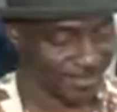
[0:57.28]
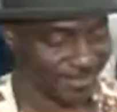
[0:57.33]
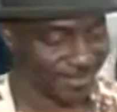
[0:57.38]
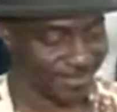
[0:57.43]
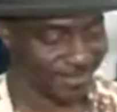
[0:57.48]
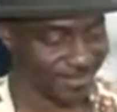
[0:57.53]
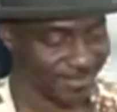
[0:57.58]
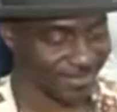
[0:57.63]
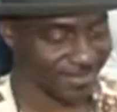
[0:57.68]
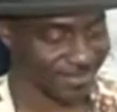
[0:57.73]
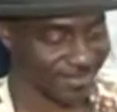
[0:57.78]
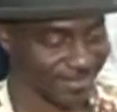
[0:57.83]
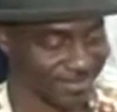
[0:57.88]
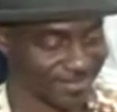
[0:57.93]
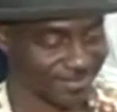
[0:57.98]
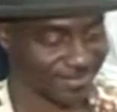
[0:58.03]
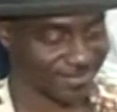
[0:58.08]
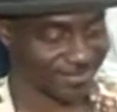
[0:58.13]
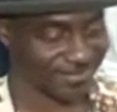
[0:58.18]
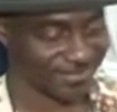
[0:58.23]
and expression
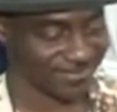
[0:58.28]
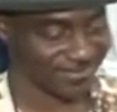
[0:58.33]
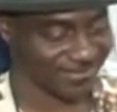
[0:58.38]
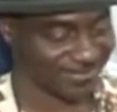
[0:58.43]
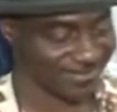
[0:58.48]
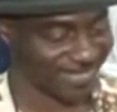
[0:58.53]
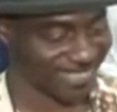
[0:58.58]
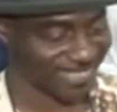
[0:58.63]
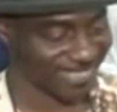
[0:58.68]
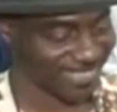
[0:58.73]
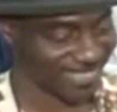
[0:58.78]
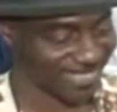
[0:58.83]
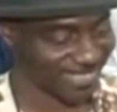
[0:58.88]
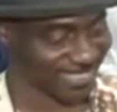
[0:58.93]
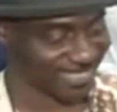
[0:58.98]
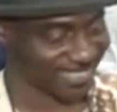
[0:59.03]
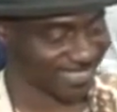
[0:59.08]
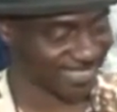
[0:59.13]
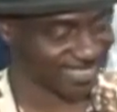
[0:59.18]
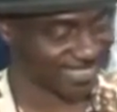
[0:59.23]
of interest forms
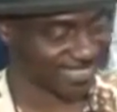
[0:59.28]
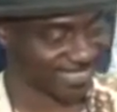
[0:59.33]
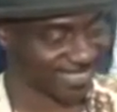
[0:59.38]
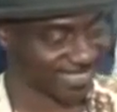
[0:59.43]
at the